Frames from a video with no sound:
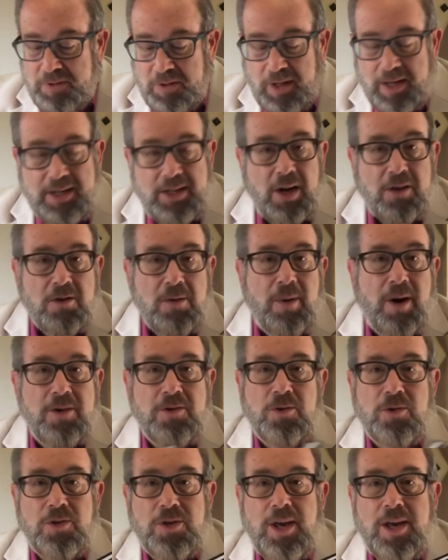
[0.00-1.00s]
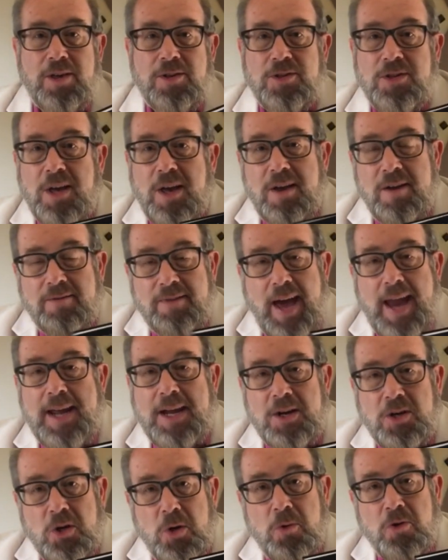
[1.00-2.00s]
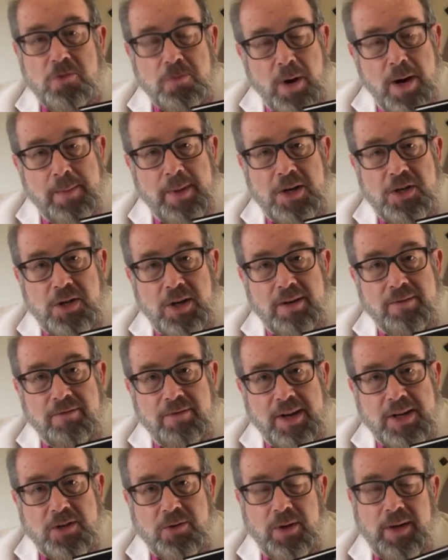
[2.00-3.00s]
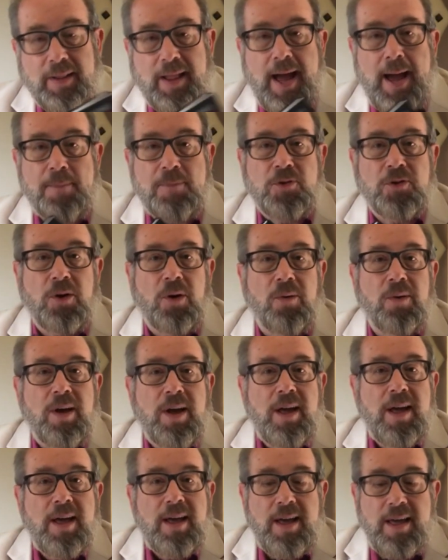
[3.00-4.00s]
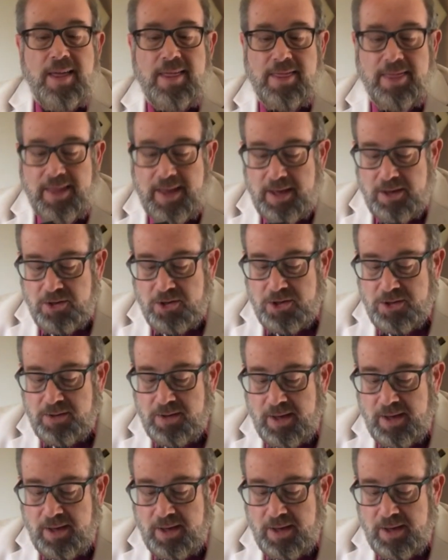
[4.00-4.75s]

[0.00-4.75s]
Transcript: like Dr. Marshall says, Vatican II is pretty much a victory lap. So this